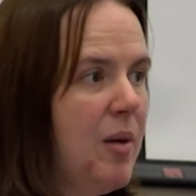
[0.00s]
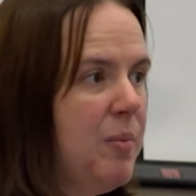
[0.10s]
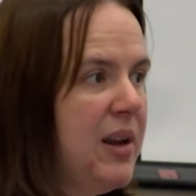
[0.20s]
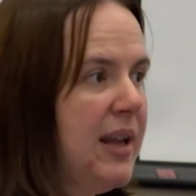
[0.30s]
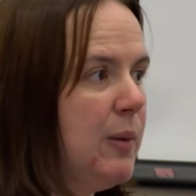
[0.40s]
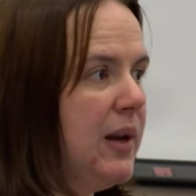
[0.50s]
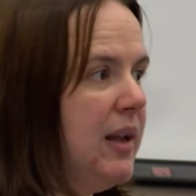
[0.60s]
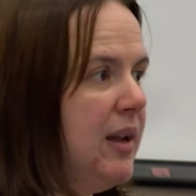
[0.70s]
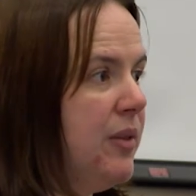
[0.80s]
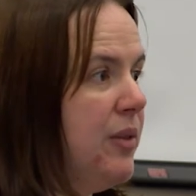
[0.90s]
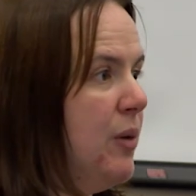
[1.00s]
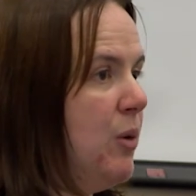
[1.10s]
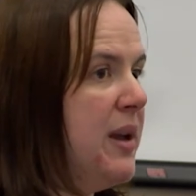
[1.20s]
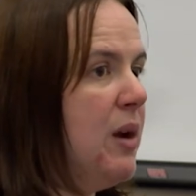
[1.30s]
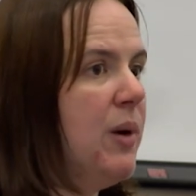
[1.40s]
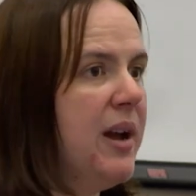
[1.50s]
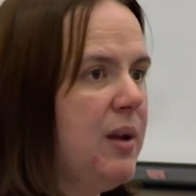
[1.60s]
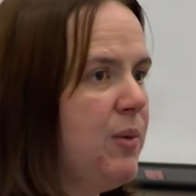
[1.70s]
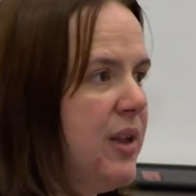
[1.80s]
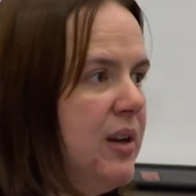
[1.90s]
But equally, there will be a
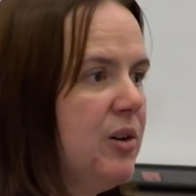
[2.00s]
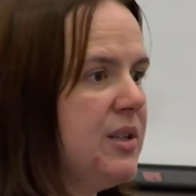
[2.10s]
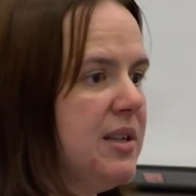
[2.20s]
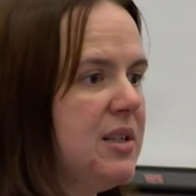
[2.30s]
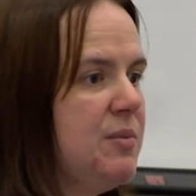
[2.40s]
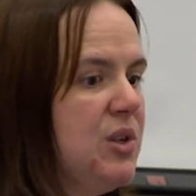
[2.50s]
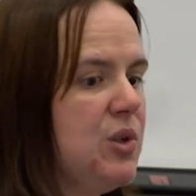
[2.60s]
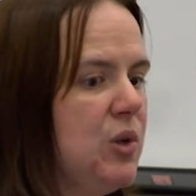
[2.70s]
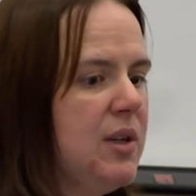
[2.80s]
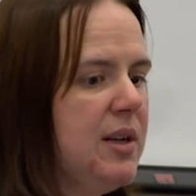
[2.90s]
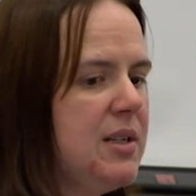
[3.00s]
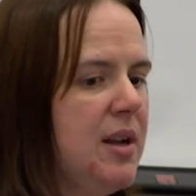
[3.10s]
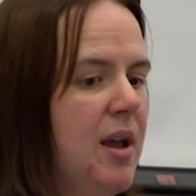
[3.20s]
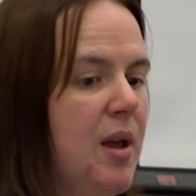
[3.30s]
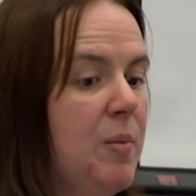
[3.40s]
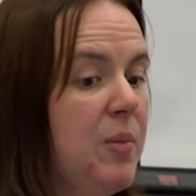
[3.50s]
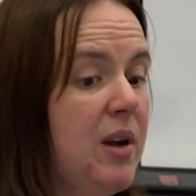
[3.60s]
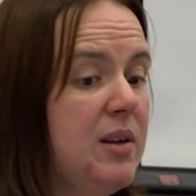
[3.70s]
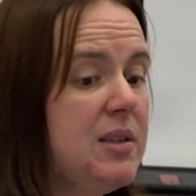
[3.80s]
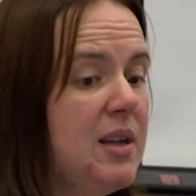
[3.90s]
way within your system to do that,
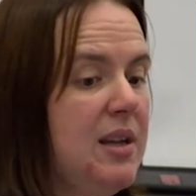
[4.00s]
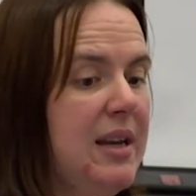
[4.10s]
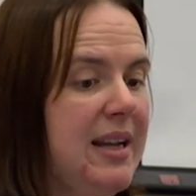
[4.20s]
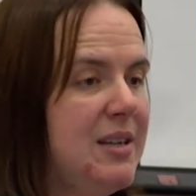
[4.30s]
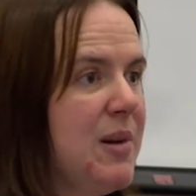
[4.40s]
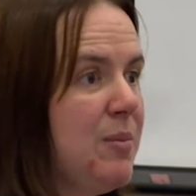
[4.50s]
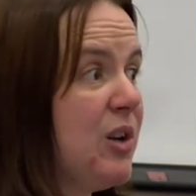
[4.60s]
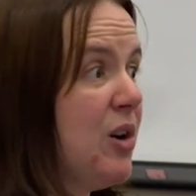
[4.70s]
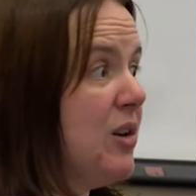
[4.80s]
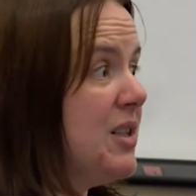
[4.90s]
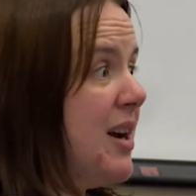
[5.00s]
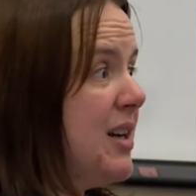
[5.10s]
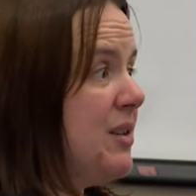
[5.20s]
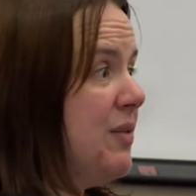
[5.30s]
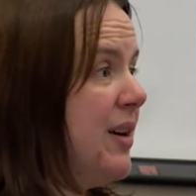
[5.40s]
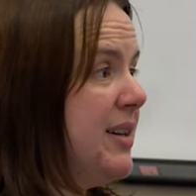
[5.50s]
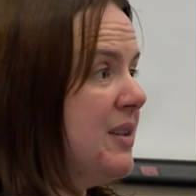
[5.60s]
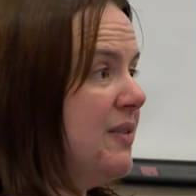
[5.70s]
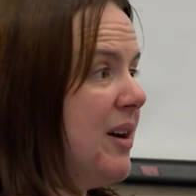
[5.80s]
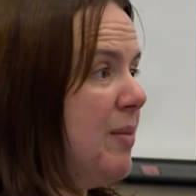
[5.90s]
because you need to be able to contact friends
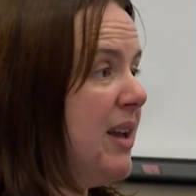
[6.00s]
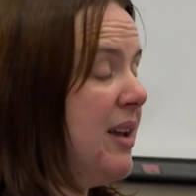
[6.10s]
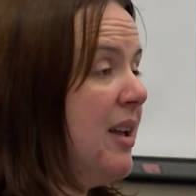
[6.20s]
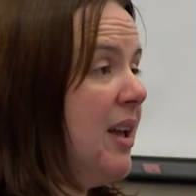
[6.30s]
and family.